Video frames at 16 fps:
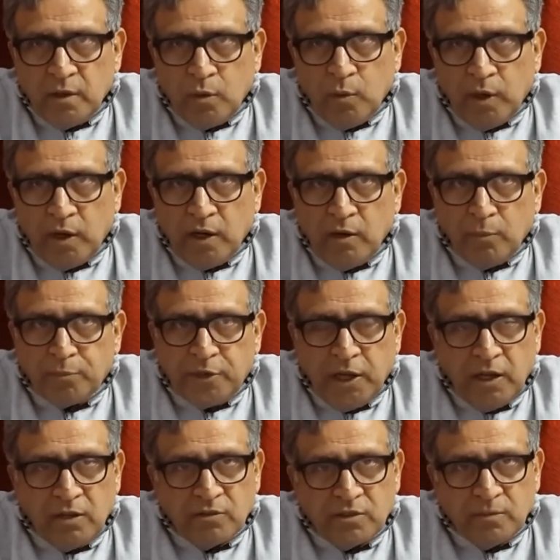one
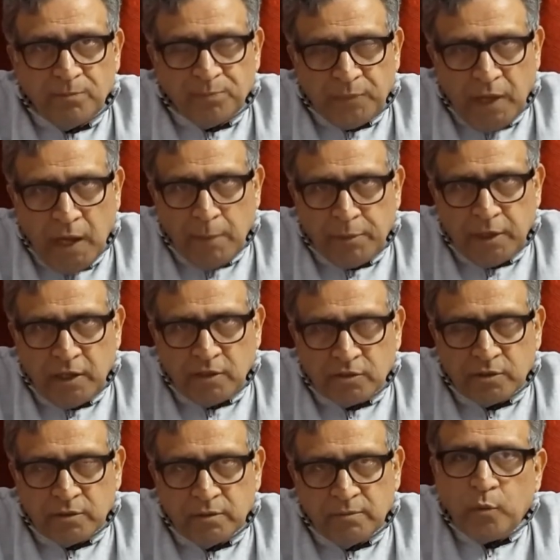obtains
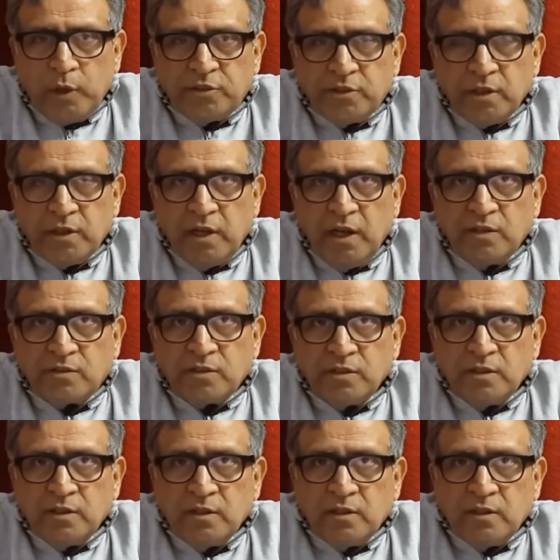happiness. Question 8.